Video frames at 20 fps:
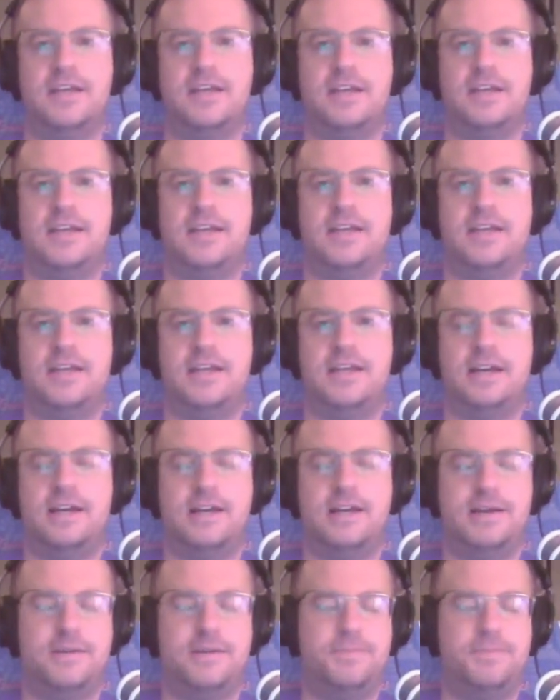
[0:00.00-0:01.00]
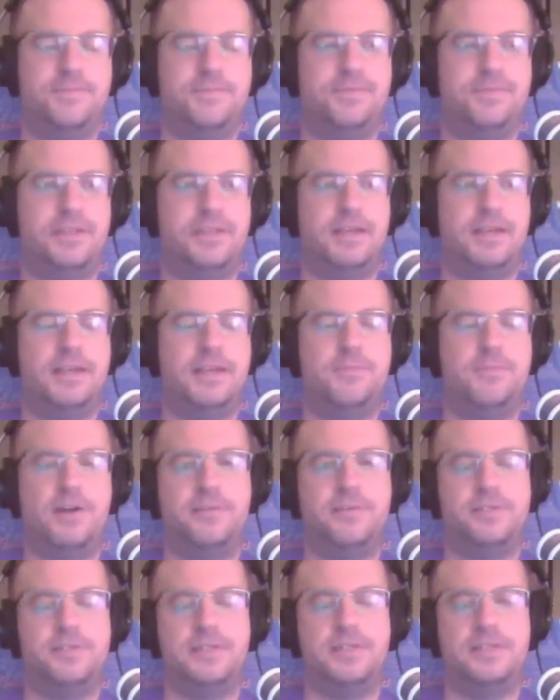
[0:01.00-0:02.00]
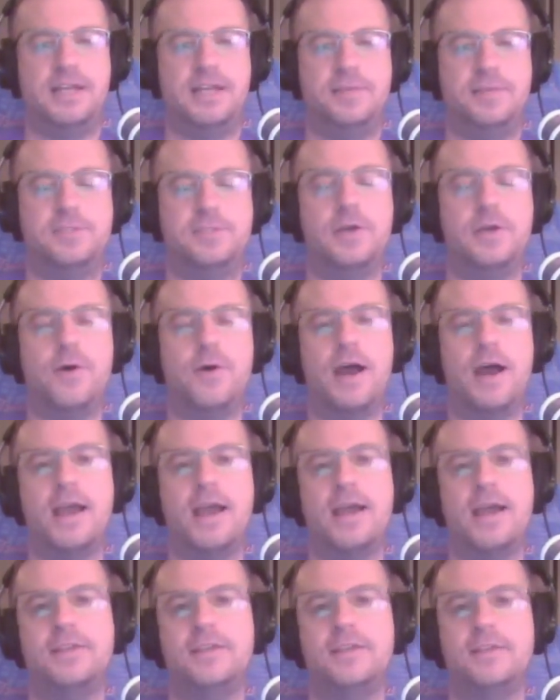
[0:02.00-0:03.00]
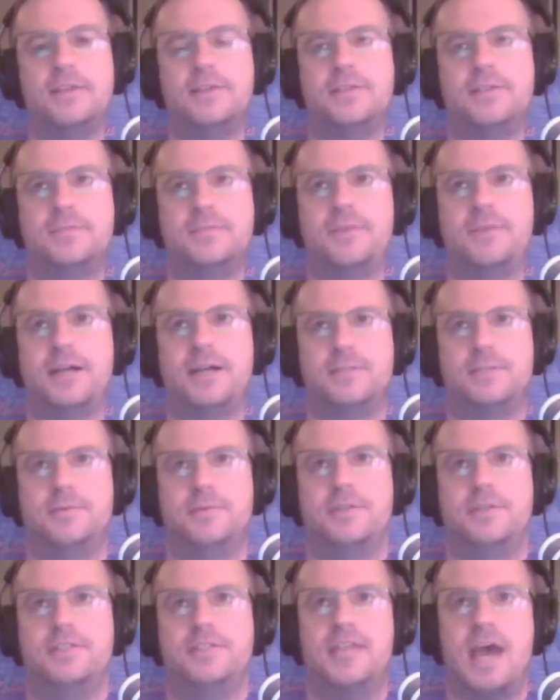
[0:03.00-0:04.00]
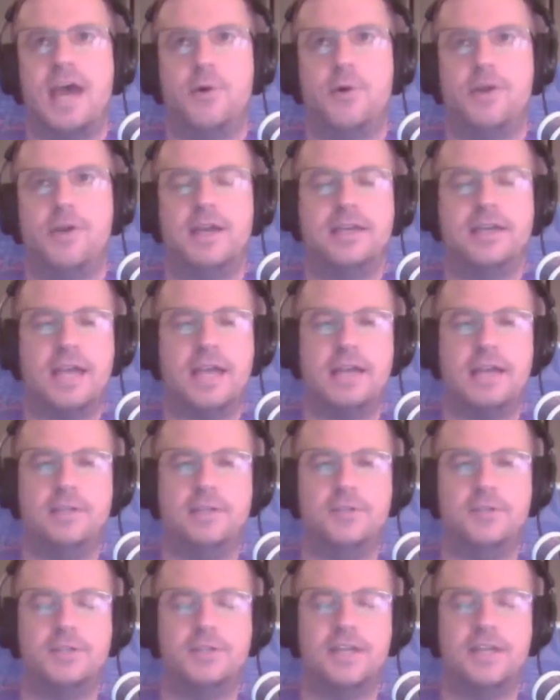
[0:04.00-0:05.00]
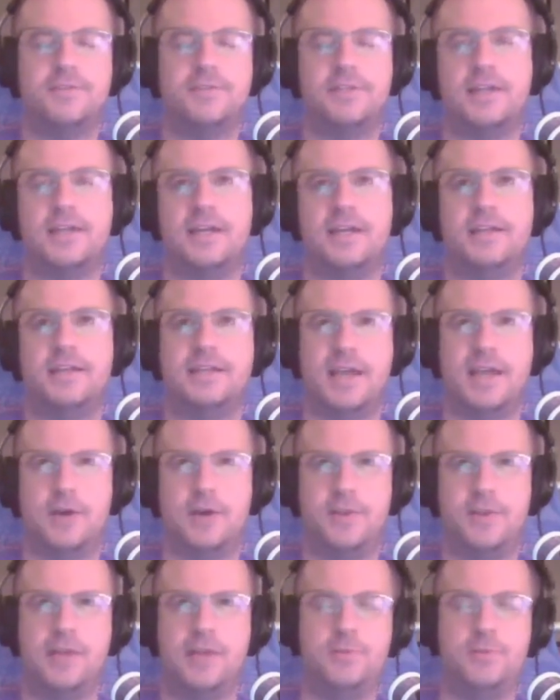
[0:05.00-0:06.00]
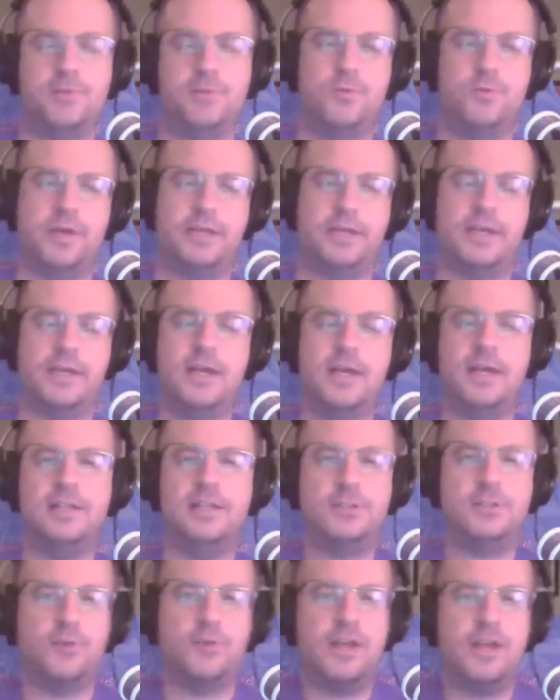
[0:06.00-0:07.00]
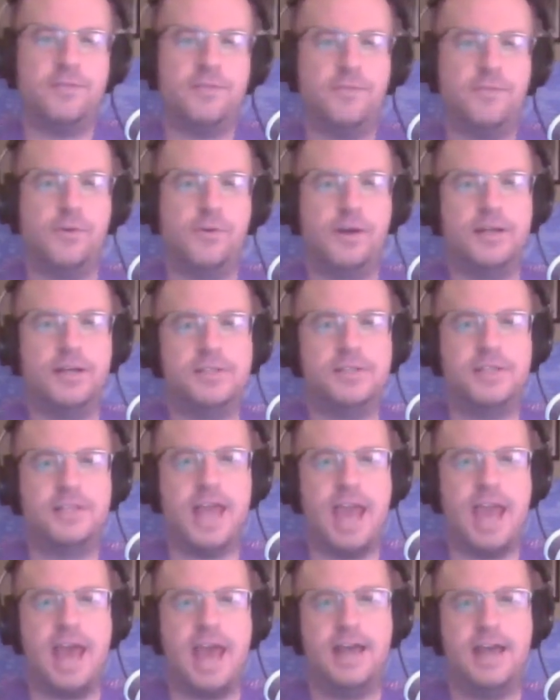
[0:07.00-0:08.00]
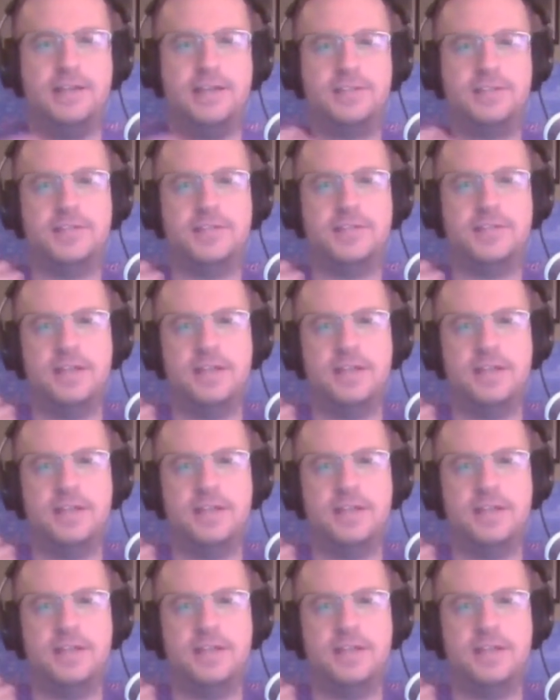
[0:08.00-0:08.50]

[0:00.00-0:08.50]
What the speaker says: Braavos at the time." So I think there's possibilities that way. Again, you just have to kind of counter that with, like, it's great for us as